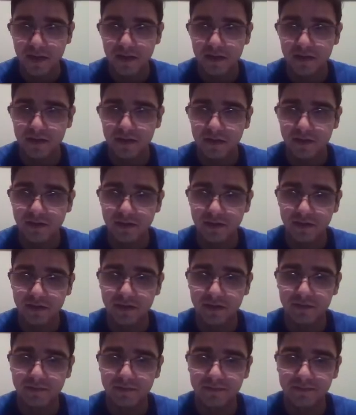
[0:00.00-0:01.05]
Let's
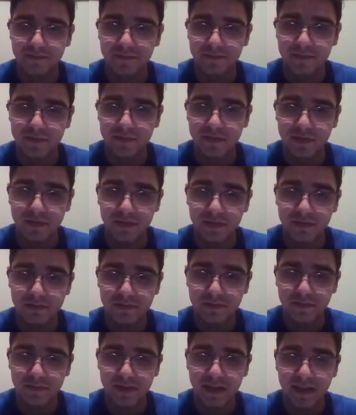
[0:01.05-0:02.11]
see.
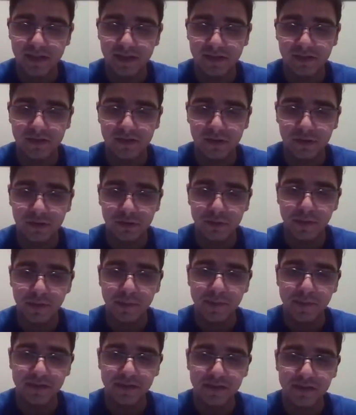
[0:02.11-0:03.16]
Yeah, so
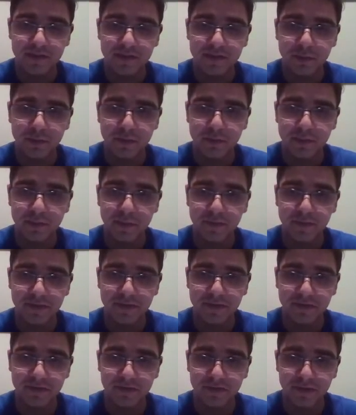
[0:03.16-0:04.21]
maybe I should have improved my
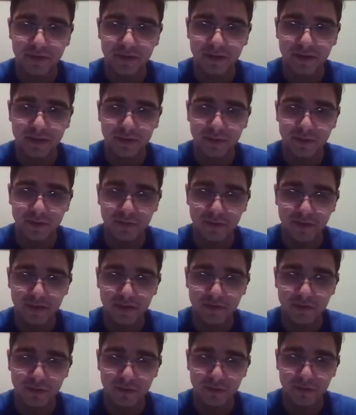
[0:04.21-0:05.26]
position first before
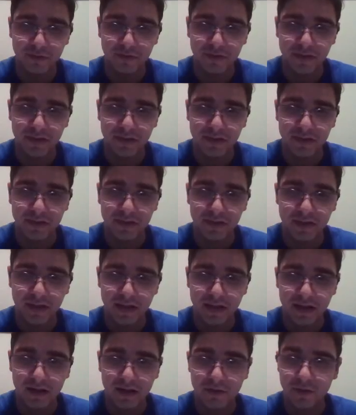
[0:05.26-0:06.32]
infiltrating.
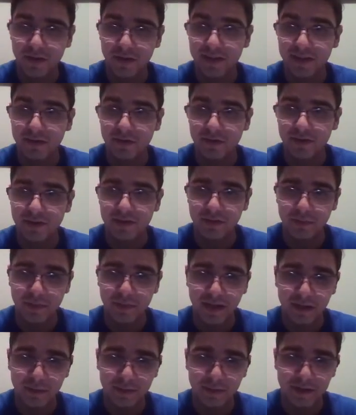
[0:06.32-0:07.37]
Rook a3 isn't
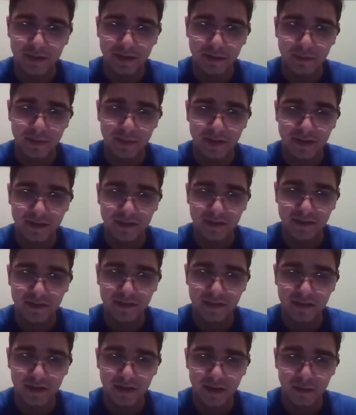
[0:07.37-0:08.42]
bad by any means,
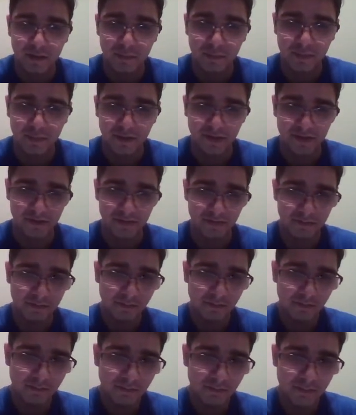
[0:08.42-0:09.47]
but
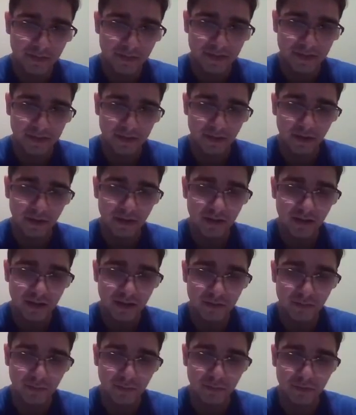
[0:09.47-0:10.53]
there are a lot
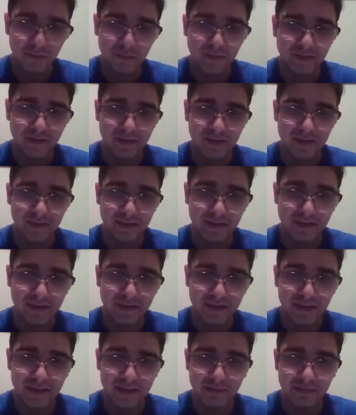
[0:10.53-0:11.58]
of improvements. Like this
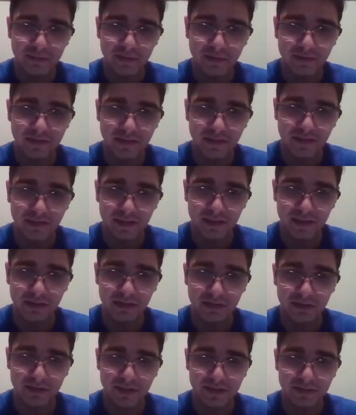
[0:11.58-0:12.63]
knight, what is this knight
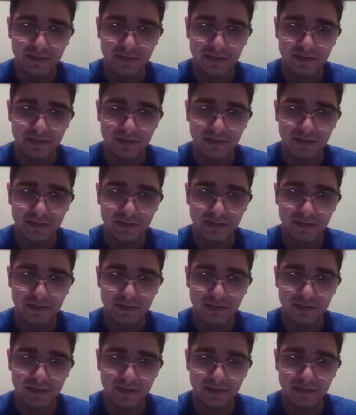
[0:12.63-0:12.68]
doing?